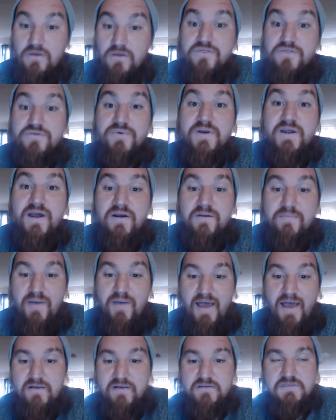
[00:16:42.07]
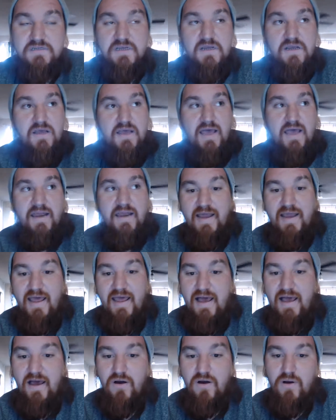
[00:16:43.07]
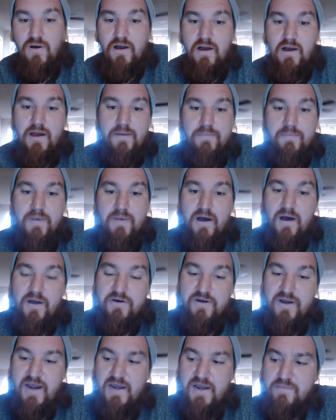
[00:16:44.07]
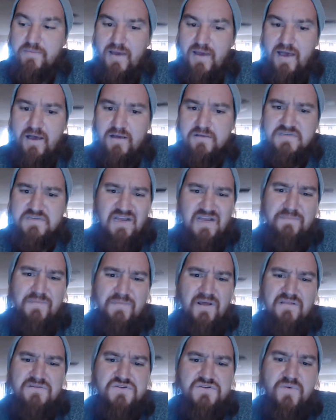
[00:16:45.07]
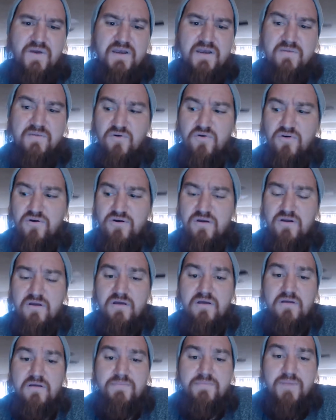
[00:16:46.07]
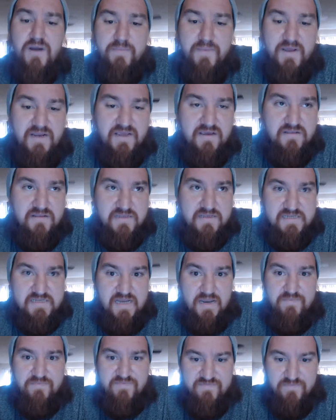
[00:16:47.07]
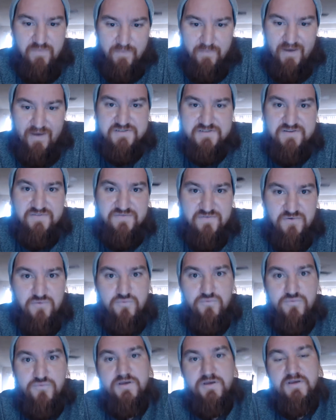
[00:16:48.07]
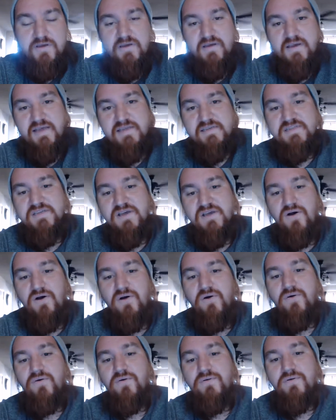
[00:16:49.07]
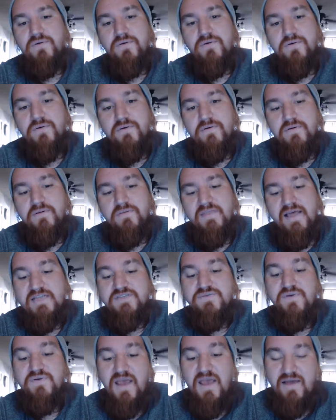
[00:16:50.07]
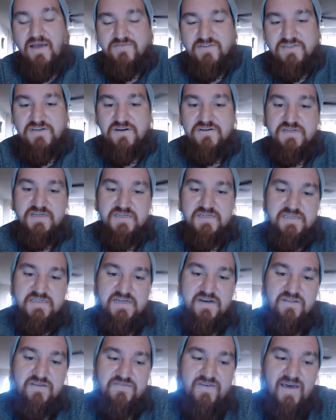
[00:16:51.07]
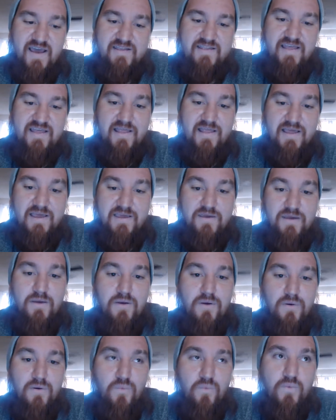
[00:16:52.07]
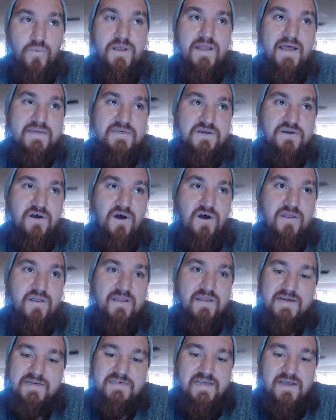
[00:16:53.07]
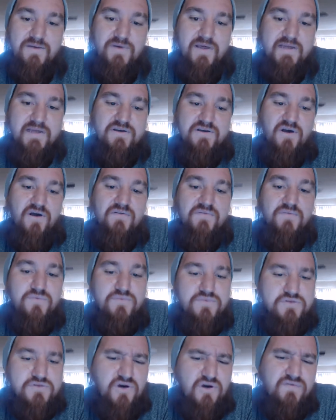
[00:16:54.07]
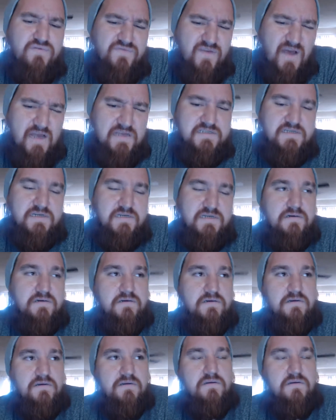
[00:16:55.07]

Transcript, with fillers: 300 pounds, and now I'm um, 180 pounds, and I'm not losing weight anymore but I'm eating the same amounts of food. And so that's when you have to start to consider the fact that like we like to call it, like I said, we like to call it start fasting. Or